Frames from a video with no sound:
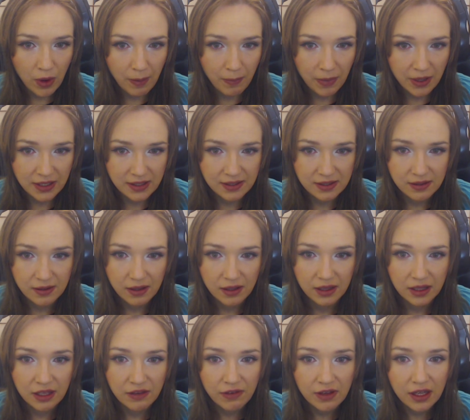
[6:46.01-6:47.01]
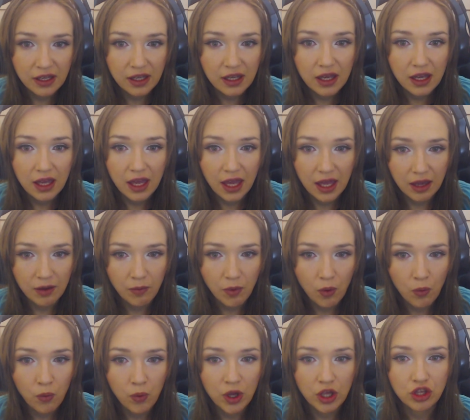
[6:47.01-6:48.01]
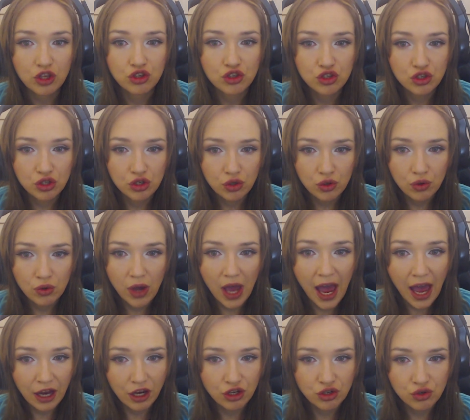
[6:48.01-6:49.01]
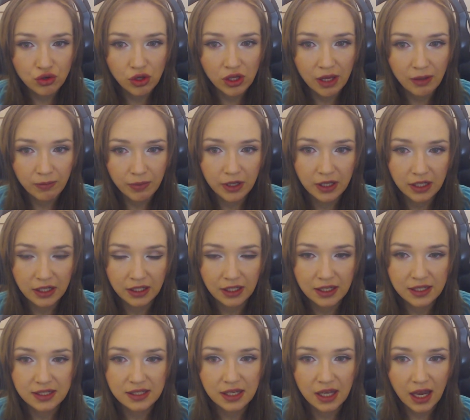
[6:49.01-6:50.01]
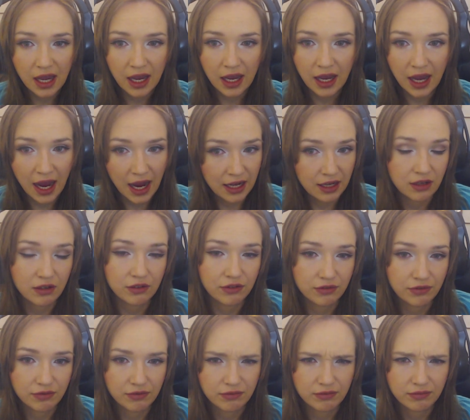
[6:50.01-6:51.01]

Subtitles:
weapons, leaving him with 2 actual abilities, kind of.